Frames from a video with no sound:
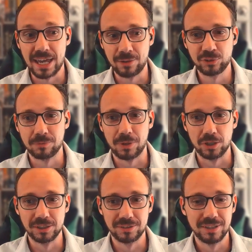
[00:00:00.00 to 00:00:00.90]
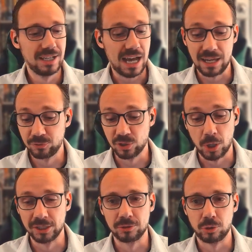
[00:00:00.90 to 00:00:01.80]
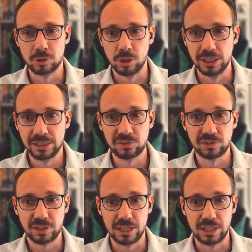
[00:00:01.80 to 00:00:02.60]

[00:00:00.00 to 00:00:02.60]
have some auditor colleagues